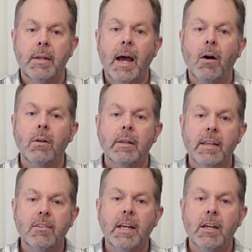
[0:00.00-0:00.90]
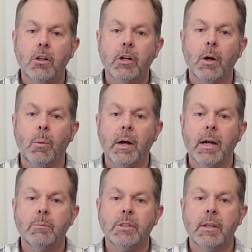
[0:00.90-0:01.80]
Now, let's take a look at what
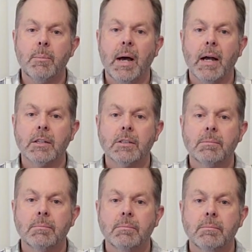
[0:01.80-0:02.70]
comes in the box.